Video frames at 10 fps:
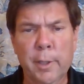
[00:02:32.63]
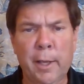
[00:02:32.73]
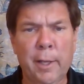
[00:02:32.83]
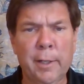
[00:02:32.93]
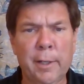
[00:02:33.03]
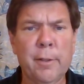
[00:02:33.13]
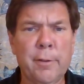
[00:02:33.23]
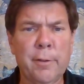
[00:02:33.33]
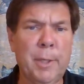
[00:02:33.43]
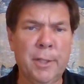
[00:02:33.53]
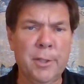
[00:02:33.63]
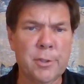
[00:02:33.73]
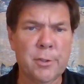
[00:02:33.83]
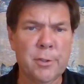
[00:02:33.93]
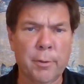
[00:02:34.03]
and the
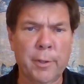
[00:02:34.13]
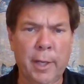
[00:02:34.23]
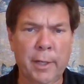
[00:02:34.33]
beast or the